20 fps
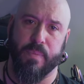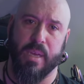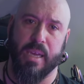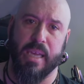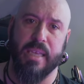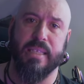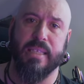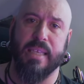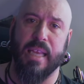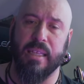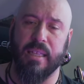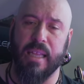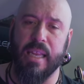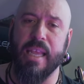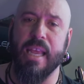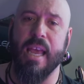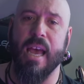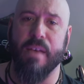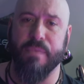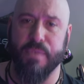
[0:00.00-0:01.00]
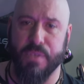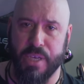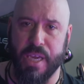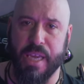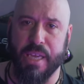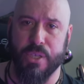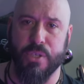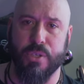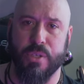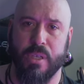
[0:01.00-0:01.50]
They certainly have
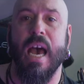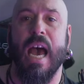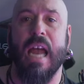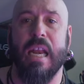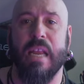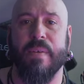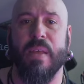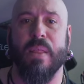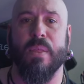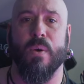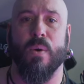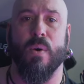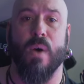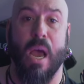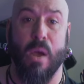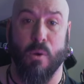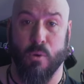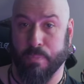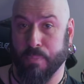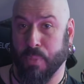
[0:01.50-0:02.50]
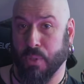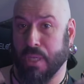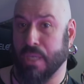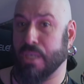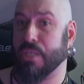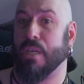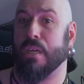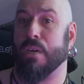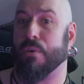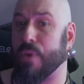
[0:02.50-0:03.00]
changed. And even though I could
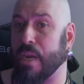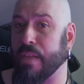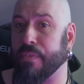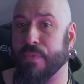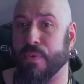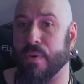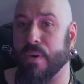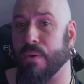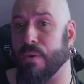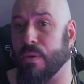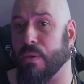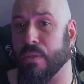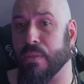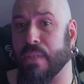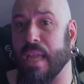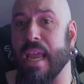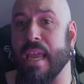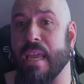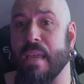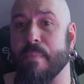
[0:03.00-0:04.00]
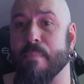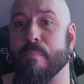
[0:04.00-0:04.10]
potentially raid for a whole day,